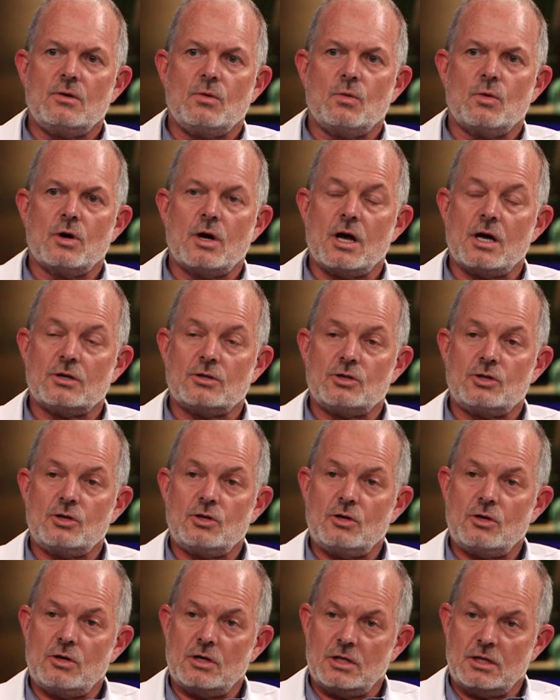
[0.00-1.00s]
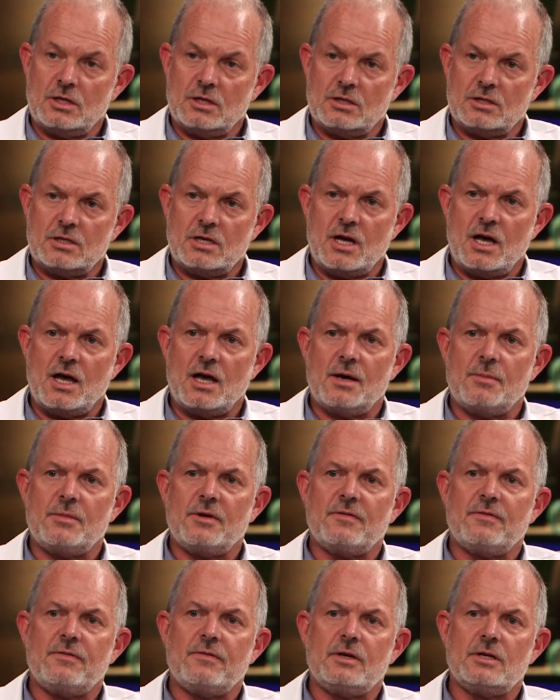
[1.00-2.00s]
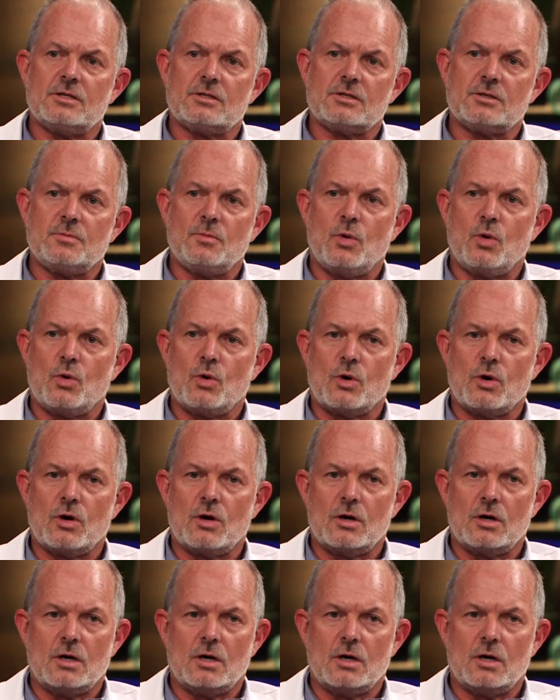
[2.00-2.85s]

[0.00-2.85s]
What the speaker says: We're not sure at this time if it's more